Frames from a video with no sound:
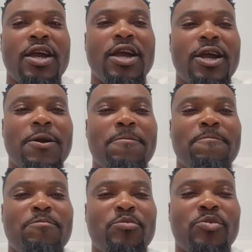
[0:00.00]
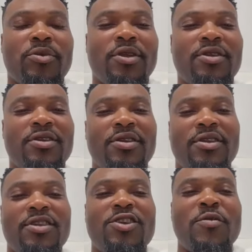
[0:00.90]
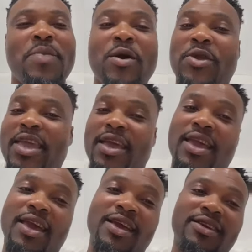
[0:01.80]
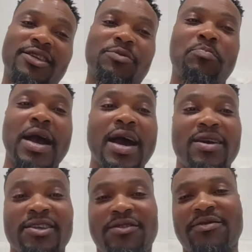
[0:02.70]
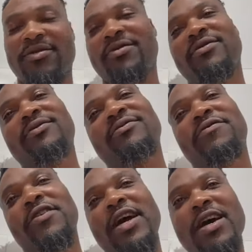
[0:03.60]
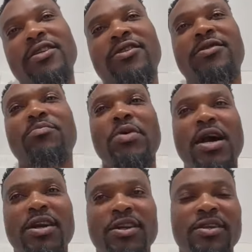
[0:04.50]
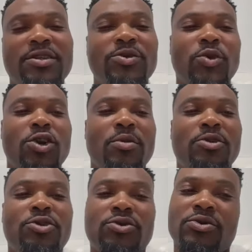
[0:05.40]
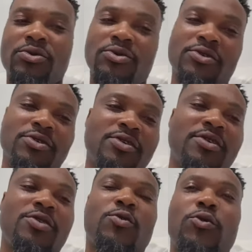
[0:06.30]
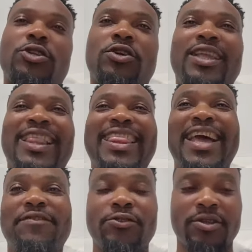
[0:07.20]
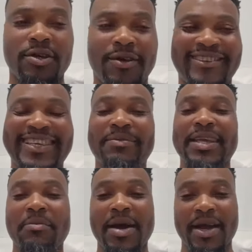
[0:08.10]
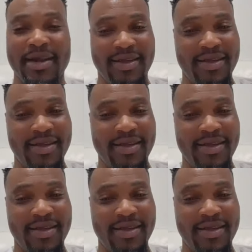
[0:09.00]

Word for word: Um, the upper week again is Paris, France, Paris. We're coming through, which is on the 11th of September.